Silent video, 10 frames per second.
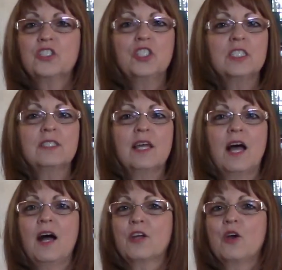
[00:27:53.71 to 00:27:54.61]
Just
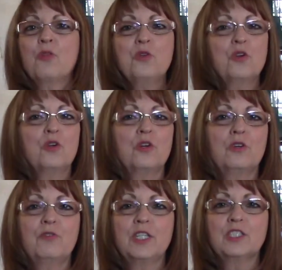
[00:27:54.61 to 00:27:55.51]
go through your
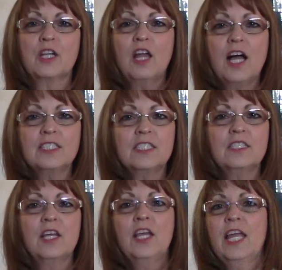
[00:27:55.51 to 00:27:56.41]
girlfriend's
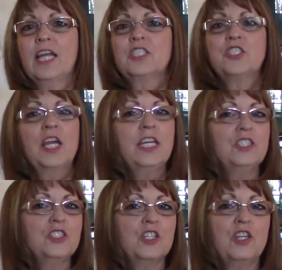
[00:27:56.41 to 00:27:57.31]
closet,
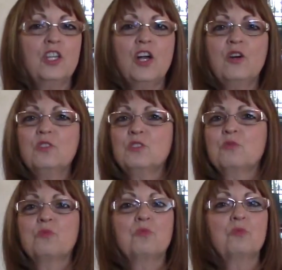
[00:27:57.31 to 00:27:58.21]
exchange clothes,
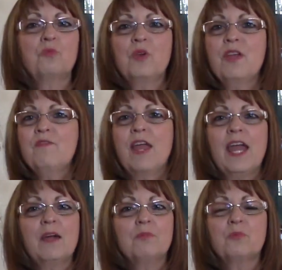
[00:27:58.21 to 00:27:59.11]

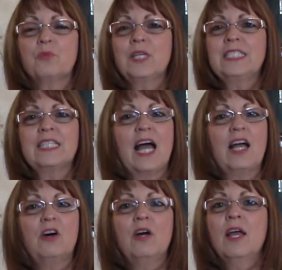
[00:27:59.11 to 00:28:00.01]
revamp,
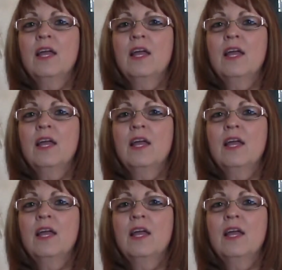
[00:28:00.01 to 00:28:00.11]
restyle.